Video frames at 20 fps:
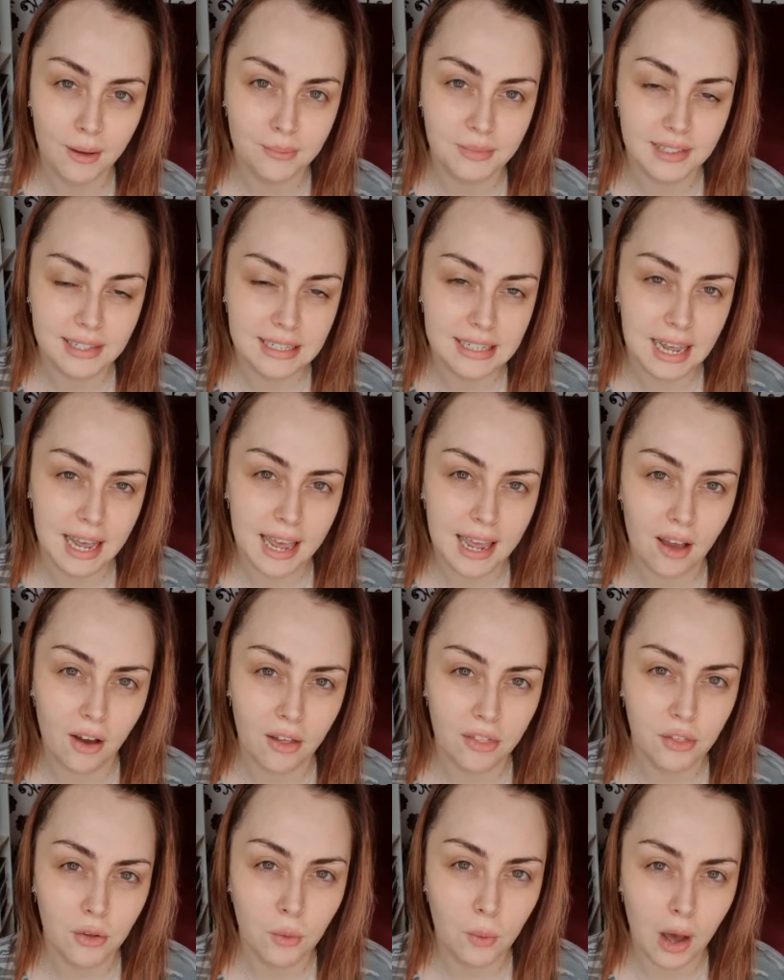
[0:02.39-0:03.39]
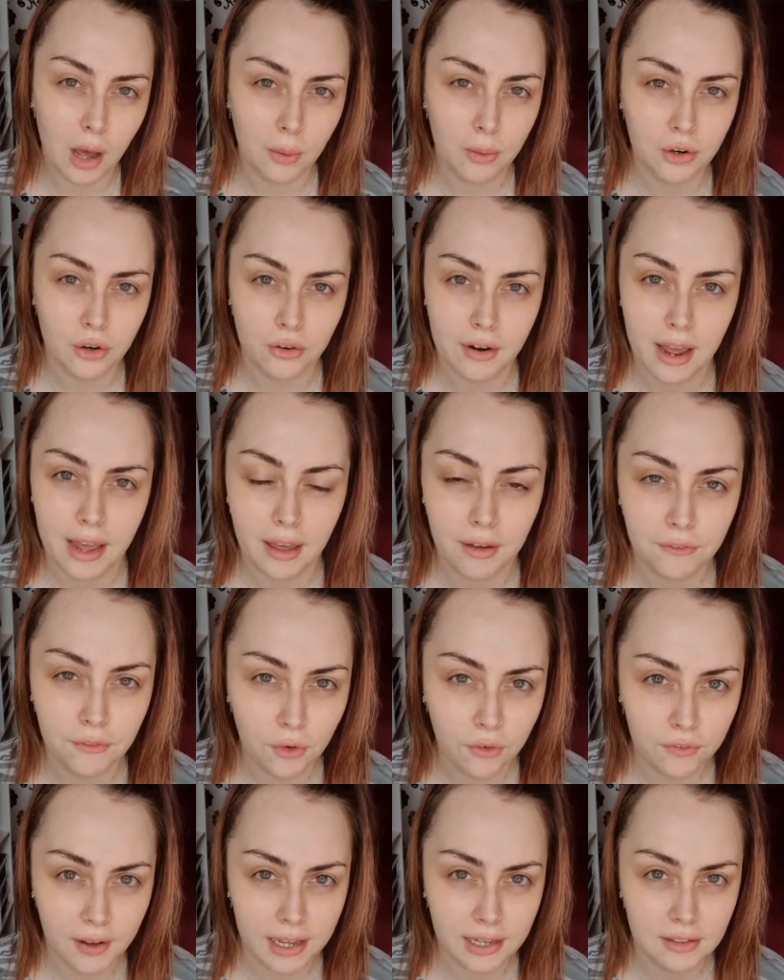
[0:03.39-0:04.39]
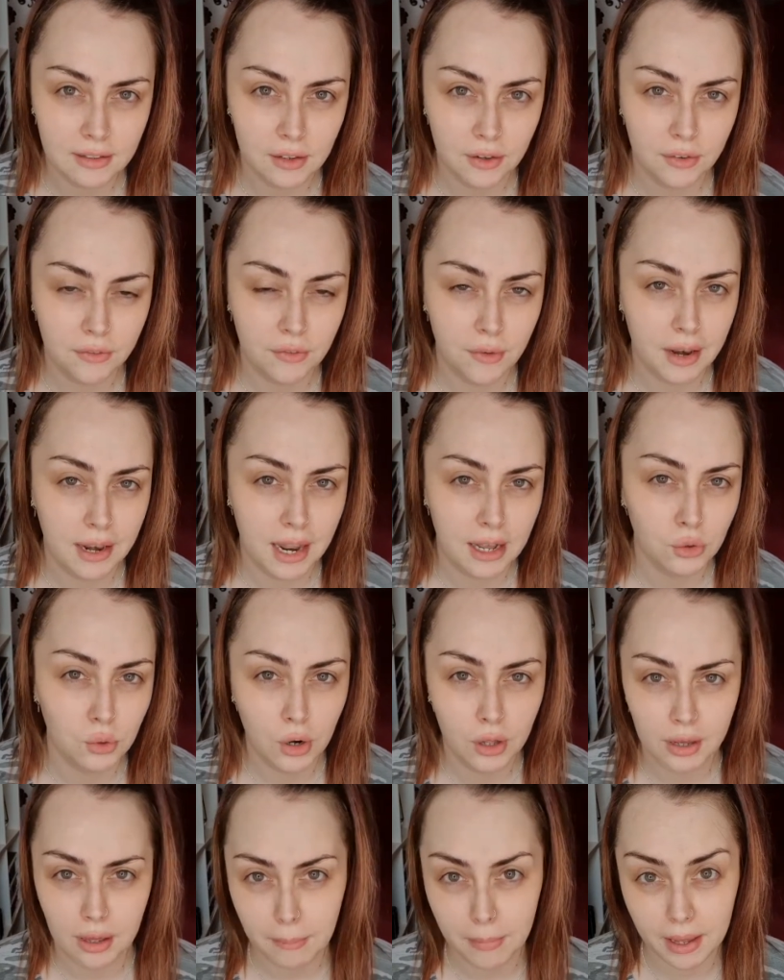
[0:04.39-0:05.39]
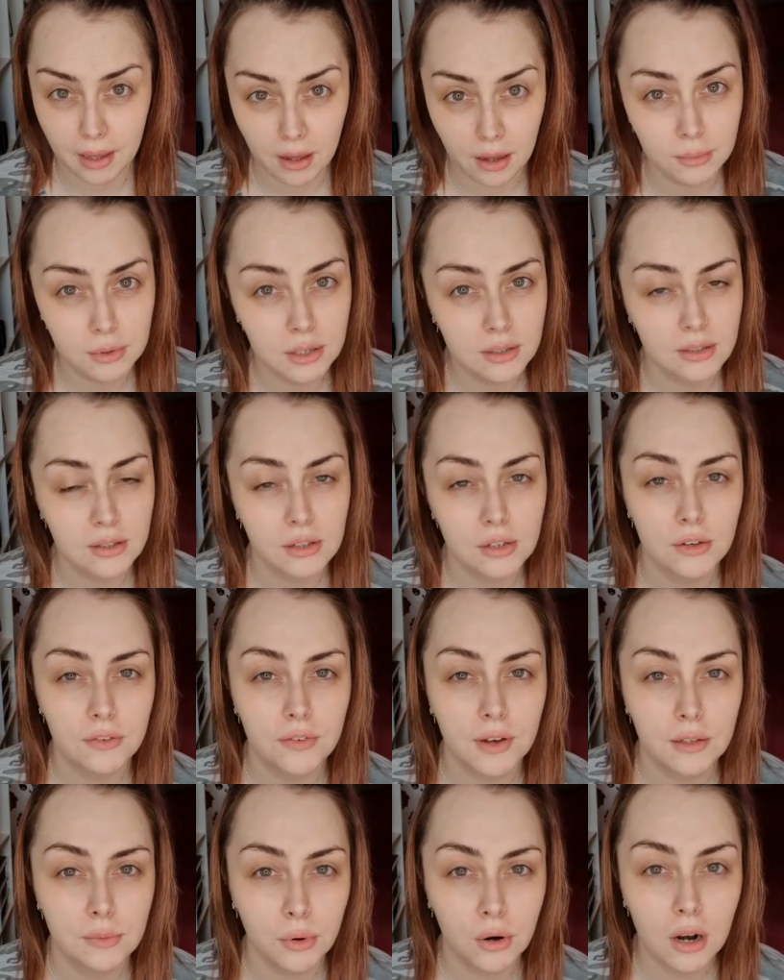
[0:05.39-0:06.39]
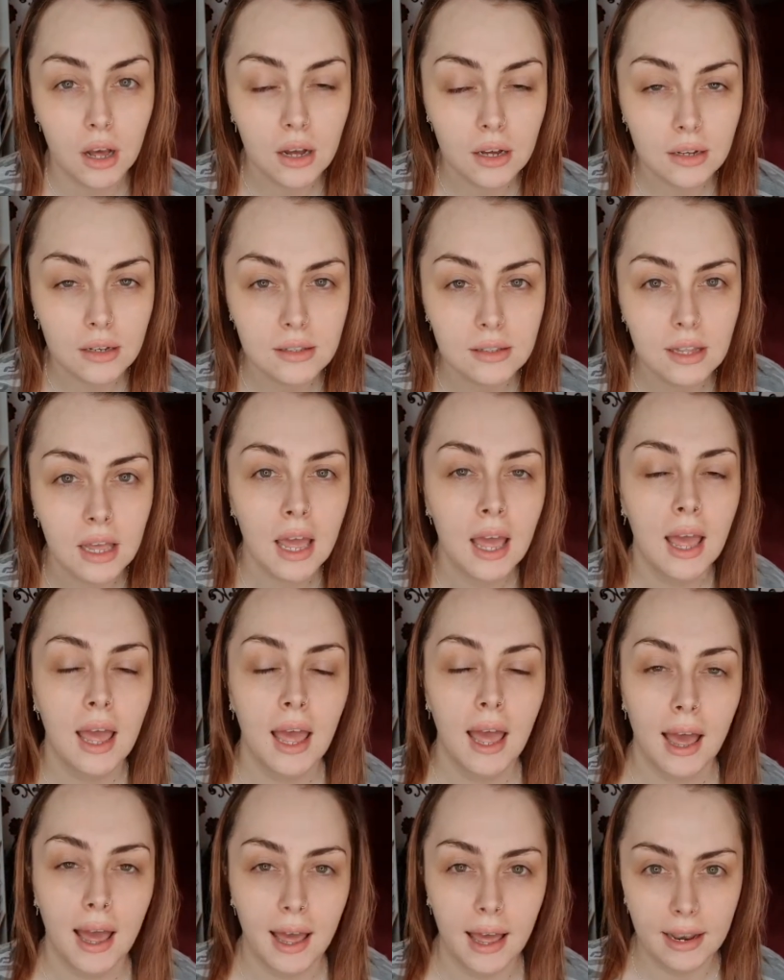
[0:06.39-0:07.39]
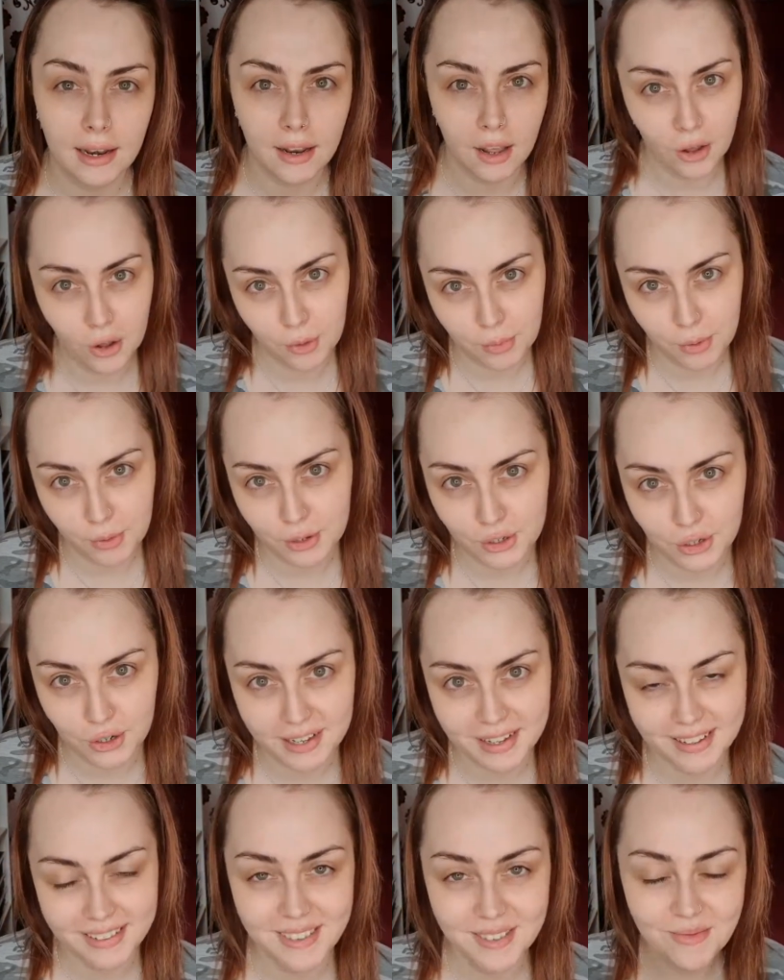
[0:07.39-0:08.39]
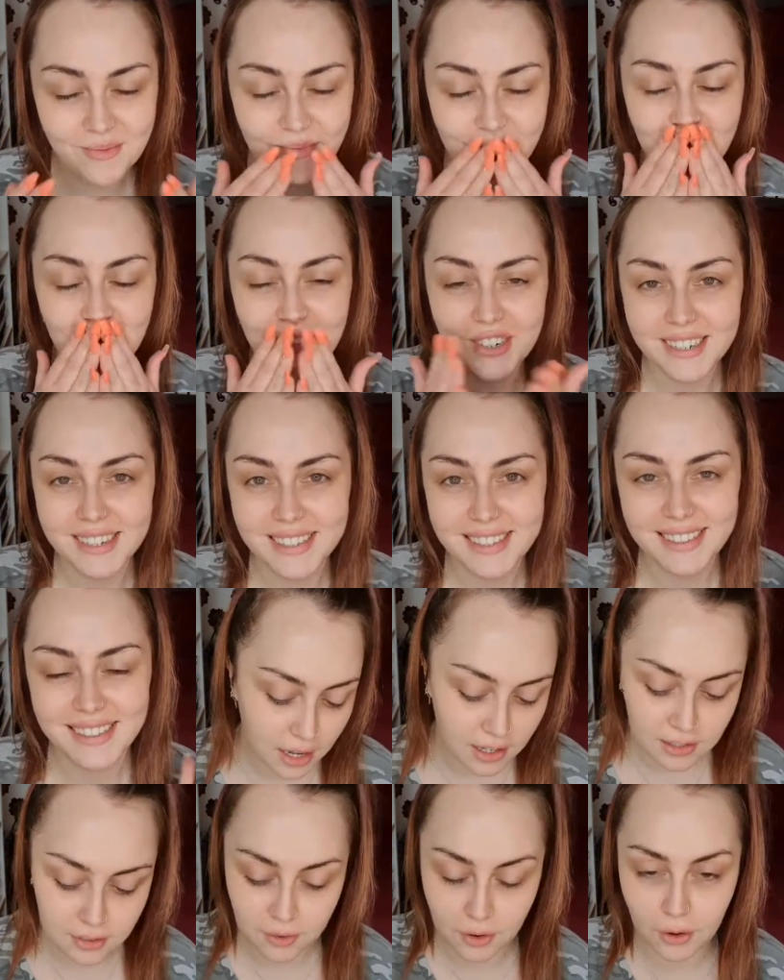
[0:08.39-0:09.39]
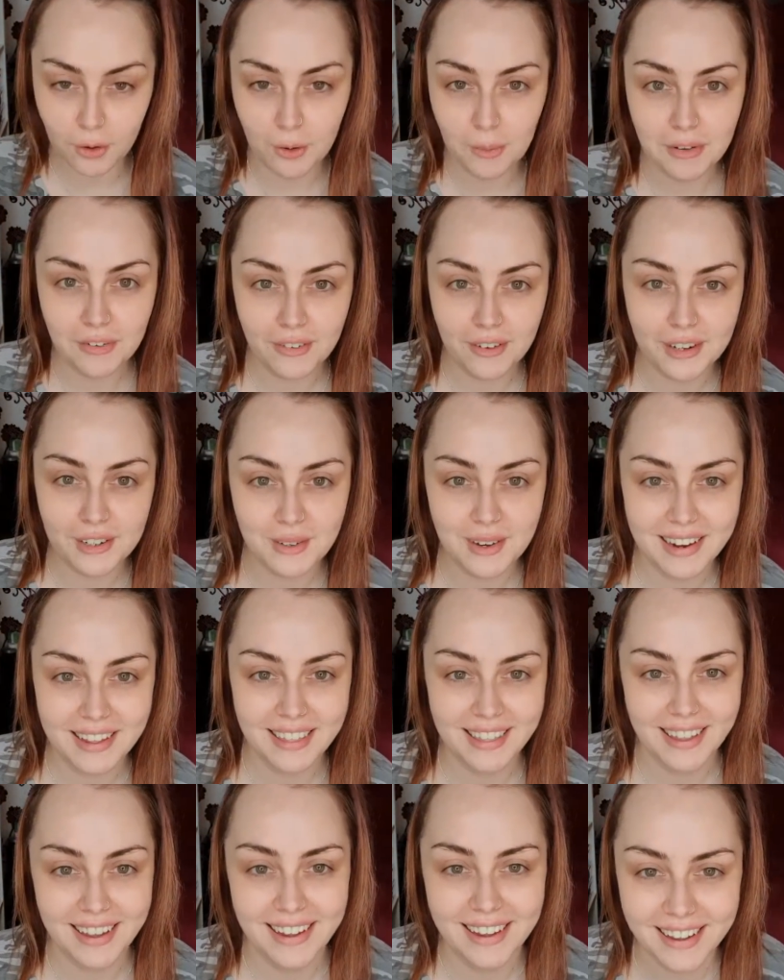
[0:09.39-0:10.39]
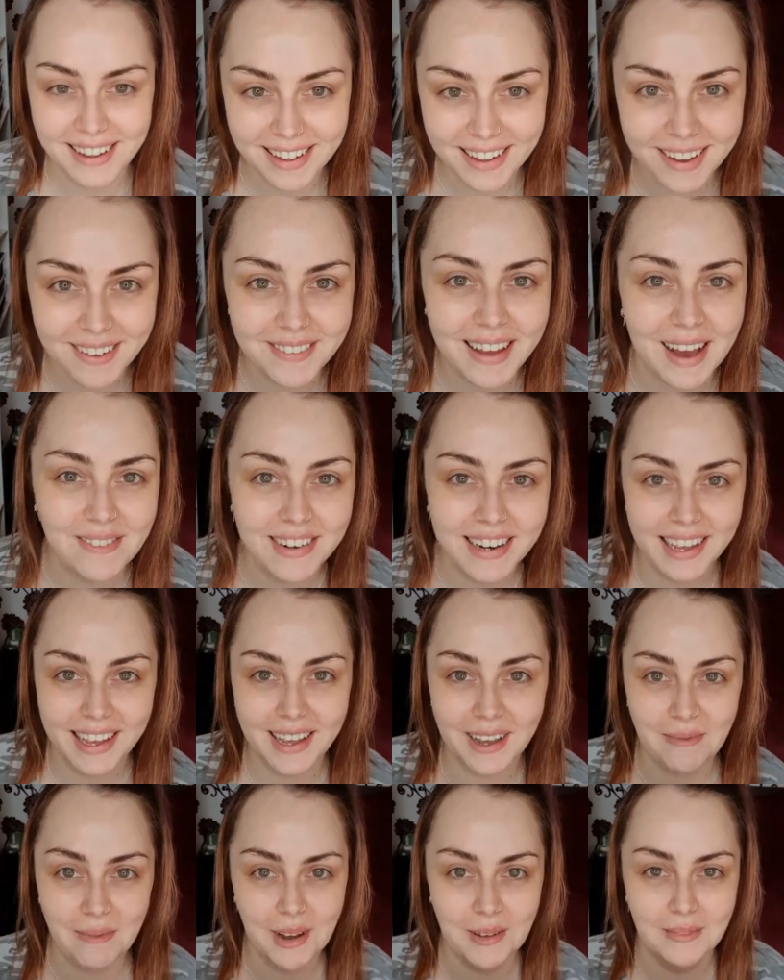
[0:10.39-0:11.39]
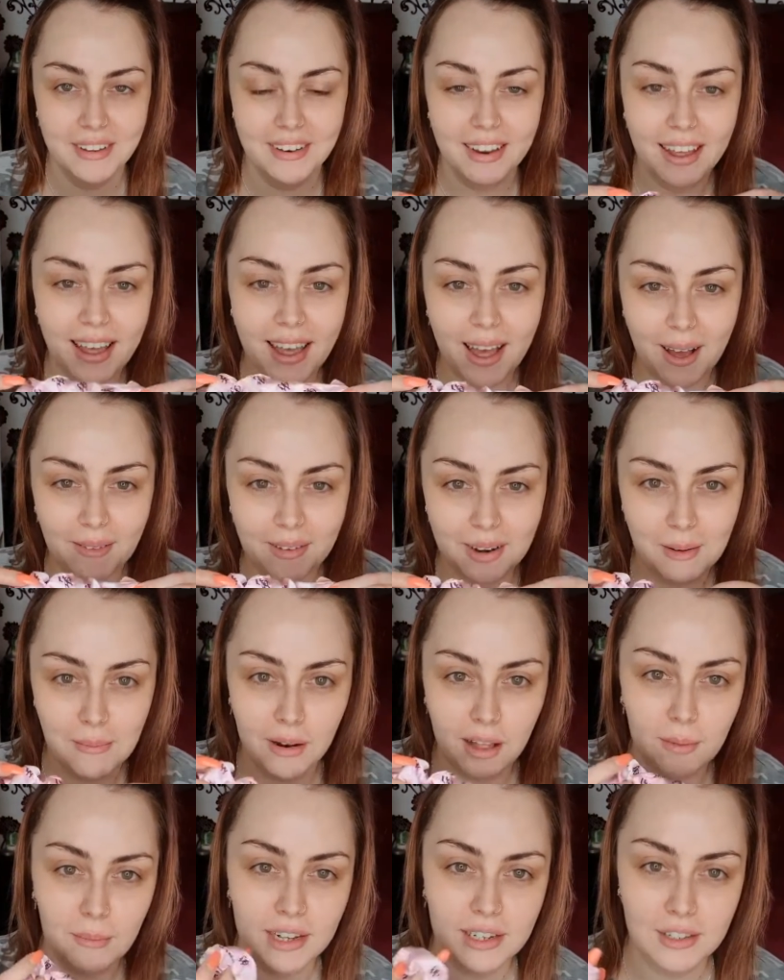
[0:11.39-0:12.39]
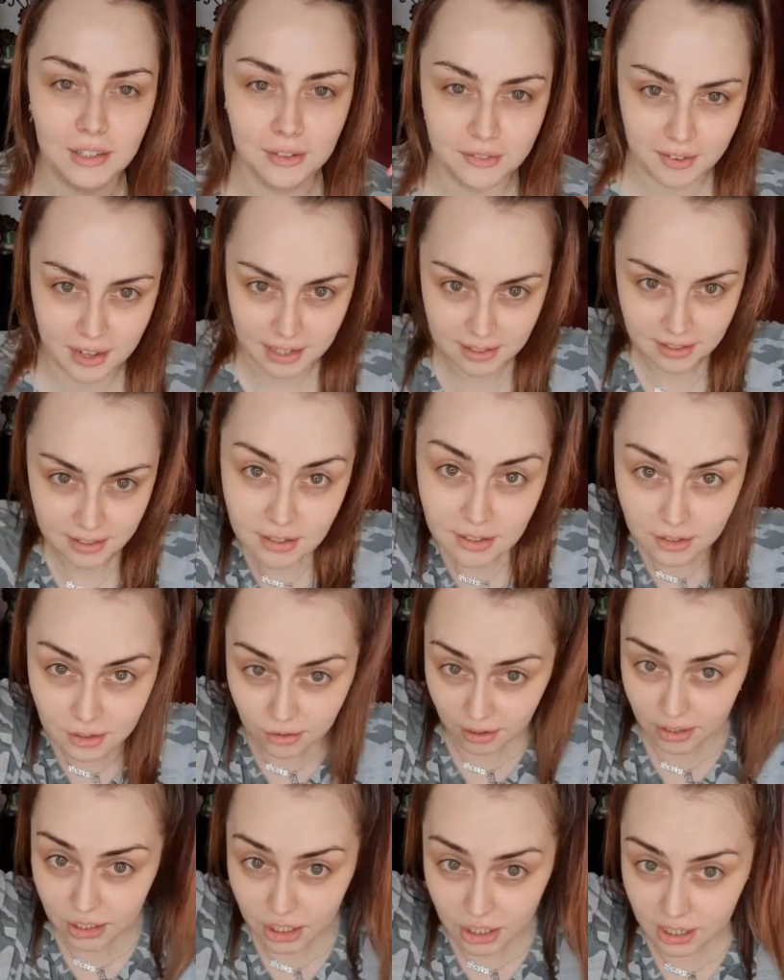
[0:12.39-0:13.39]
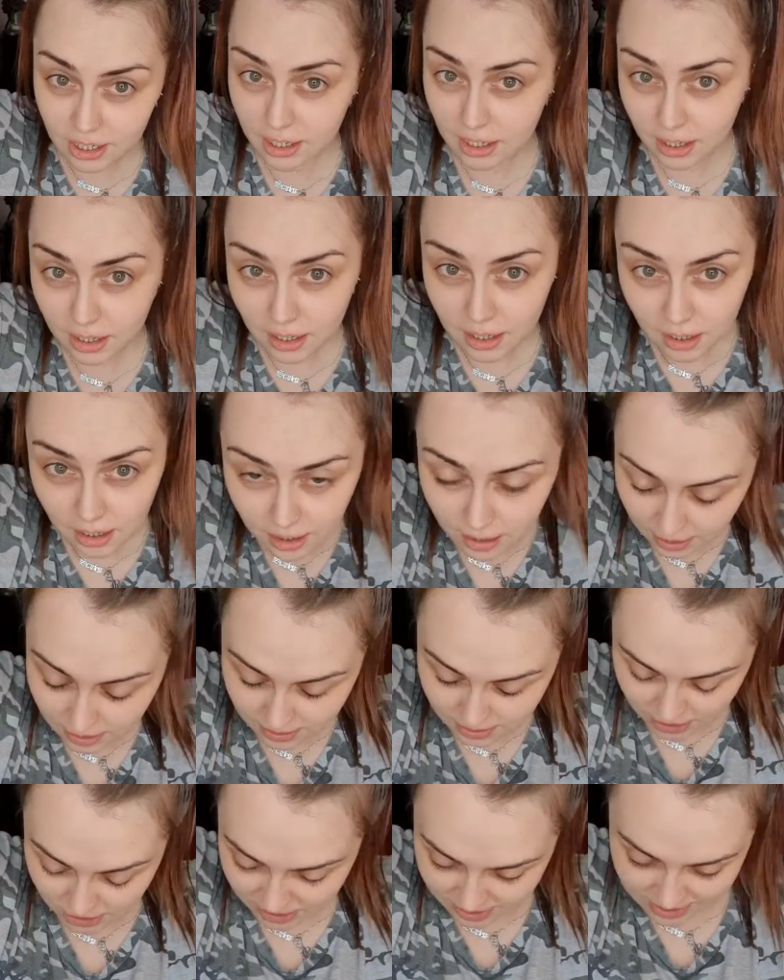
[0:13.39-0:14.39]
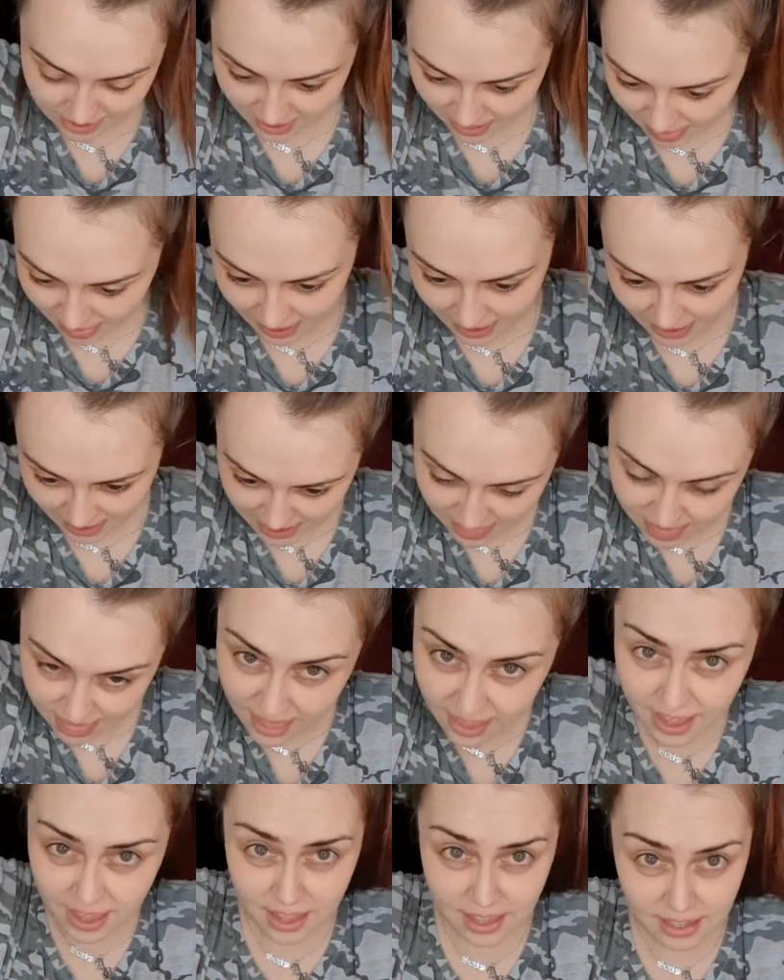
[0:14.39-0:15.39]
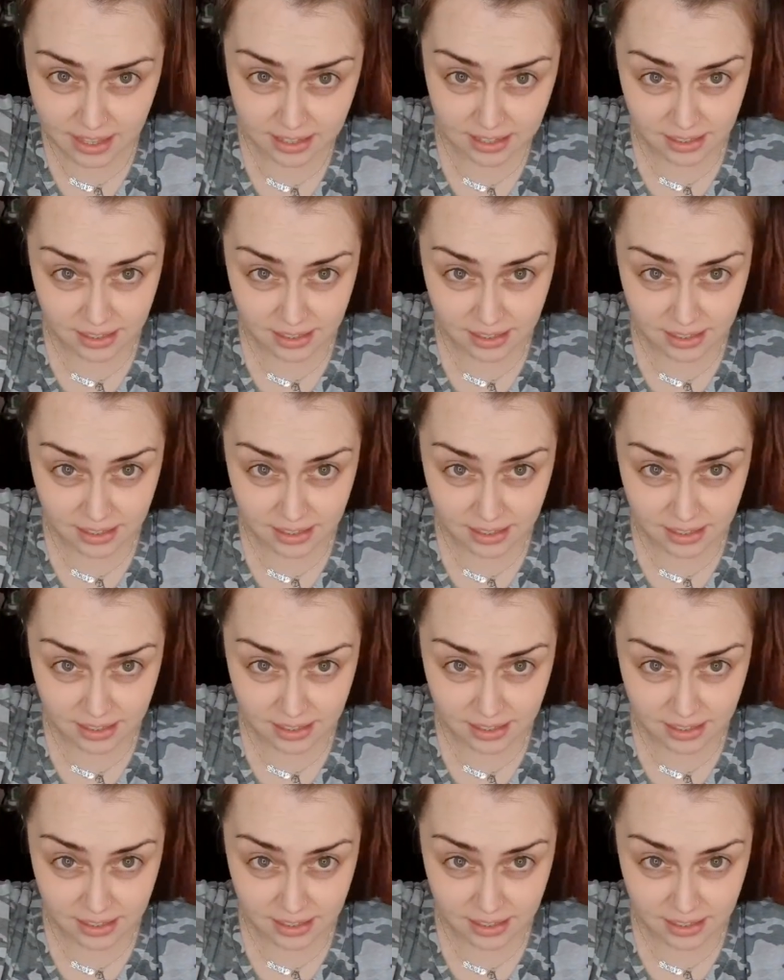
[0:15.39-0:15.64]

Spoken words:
Today I thought I would create a full face of natural looking makeup using Too Faced products, and I hope you enjoy it. First of all, before I do anything, I'm having a geek moment. I'm going to apply my Too Faced scrunchie. Let's just get that in there.